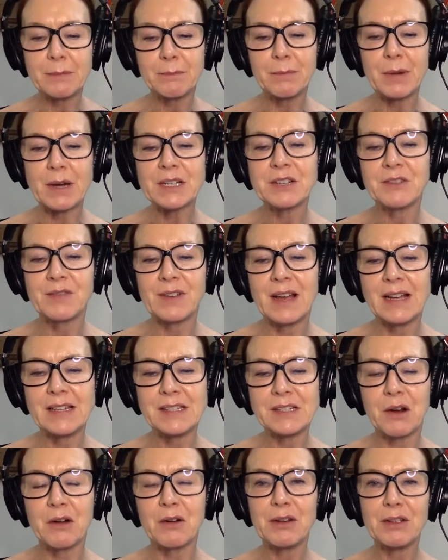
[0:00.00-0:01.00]
the
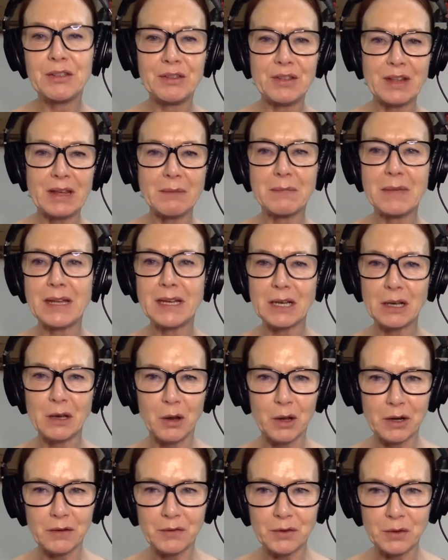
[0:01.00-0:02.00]
butterflies are a theme in a
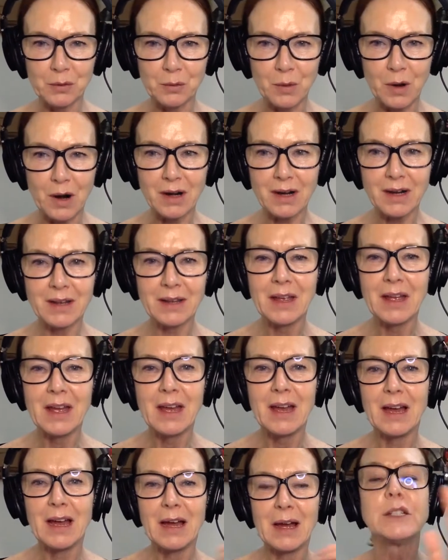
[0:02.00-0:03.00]
lot of your work.
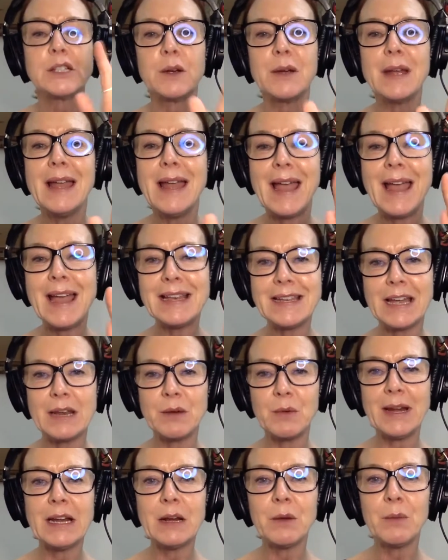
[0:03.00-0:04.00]
So, Eddeenne,
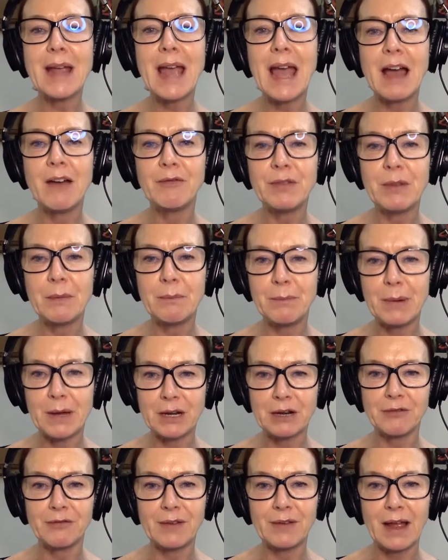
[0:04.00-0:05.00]
here we have the
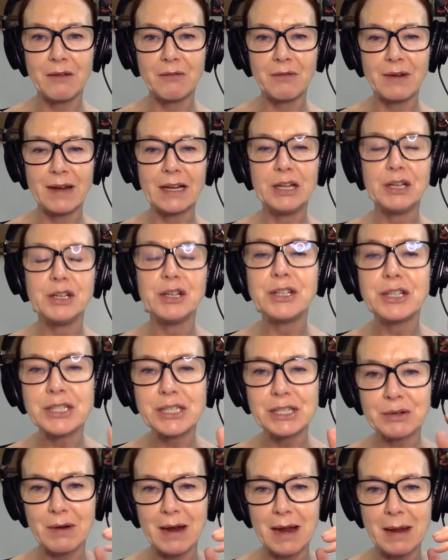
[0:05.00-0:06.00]
butterfly ring. Can you
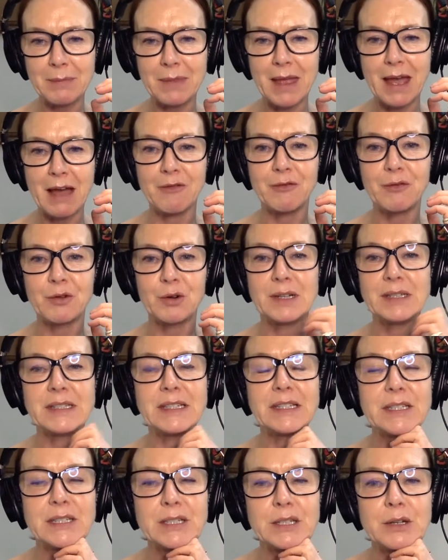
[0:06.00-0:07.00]
describe that for us? It's